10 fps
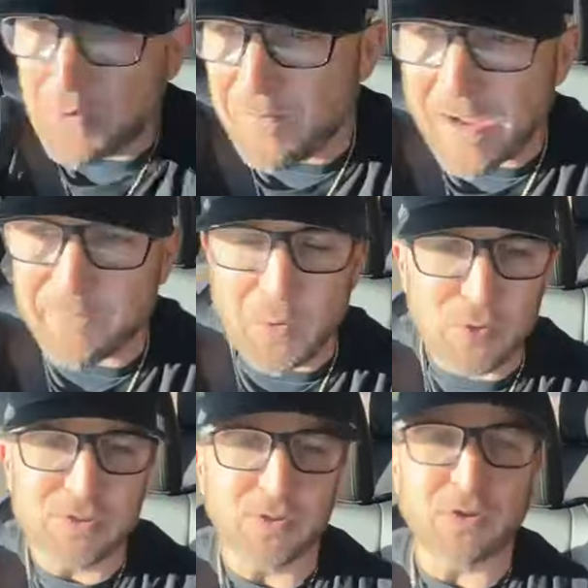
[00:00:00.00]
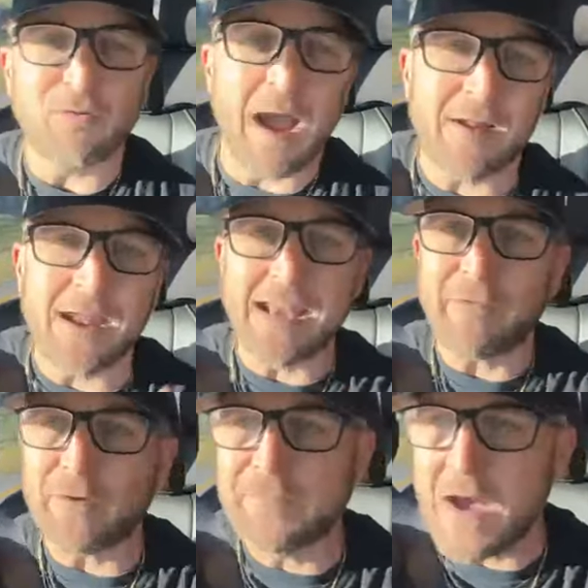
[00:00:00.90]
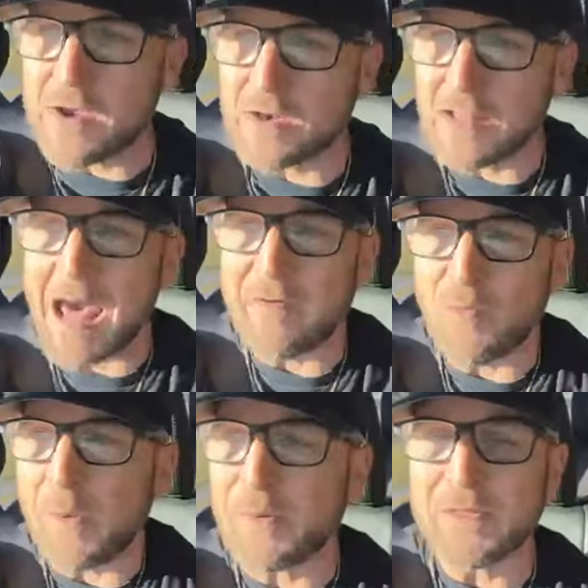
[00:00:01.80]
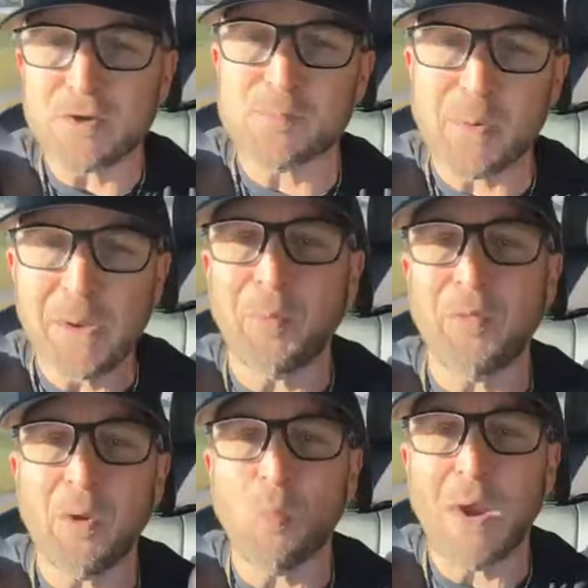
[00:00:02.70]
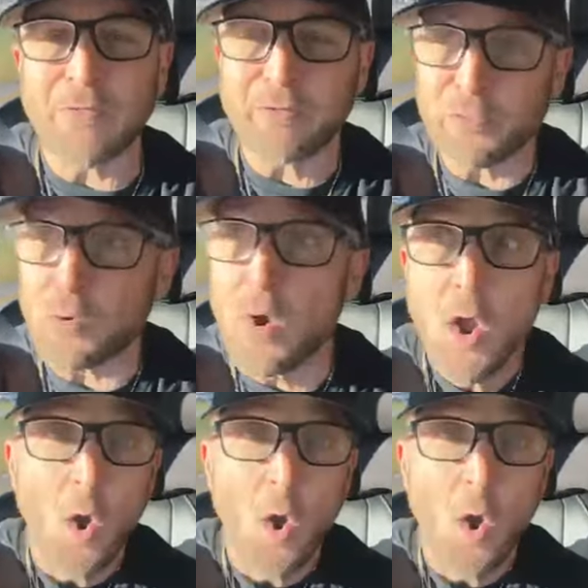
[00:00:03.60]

put my boots on the ground. I never fired a live weapon. There's people that went through